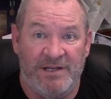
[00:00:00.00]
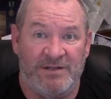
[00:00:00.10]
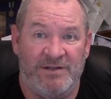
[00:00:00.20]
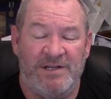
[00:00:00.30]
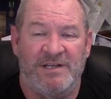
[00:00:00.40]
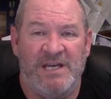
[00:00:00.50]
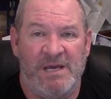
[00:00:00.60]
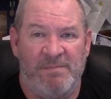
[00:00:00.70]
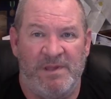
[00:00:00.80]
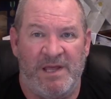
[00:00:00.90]
So just
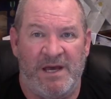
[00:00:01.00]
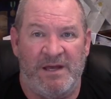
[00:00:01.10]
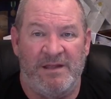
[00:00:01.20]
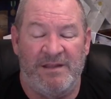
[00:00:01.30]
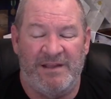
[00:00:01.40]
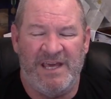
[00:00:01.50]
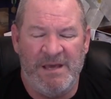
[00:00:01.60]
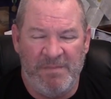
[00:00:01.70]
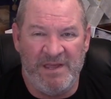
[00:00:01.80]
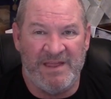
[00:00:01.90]
keeping
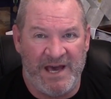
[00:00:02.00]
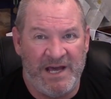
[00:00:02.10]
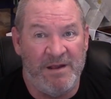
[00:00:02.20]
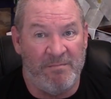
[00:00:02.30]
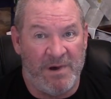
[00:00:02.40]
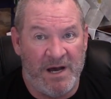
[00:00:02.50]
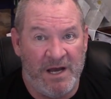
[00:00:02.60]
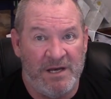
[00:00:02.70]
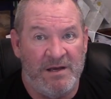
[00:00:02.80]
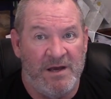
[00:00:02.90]
that in
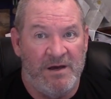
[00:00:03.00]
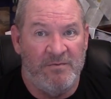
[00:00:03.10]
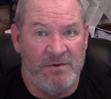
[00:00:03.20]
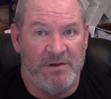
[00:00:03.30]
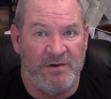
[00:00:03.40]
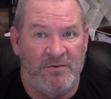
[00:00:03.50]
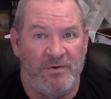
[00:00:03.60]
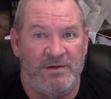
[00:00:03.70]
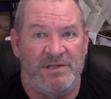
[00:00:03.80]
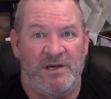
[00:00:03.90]
mind will of
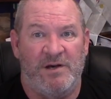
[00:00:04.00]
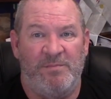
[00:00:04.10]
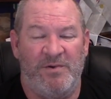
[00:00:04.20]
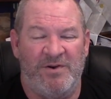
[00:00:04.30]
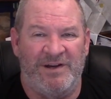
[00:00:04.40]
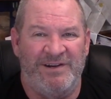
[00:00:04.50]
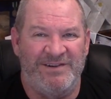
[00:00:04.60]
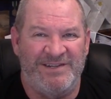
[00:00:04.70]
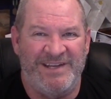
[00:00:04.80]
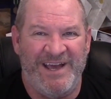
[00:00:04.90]
course help you
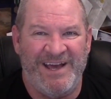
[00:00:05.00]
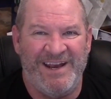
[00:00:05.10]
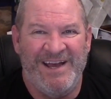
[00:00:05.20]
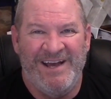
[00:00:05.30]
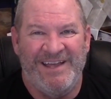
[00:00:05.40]
understand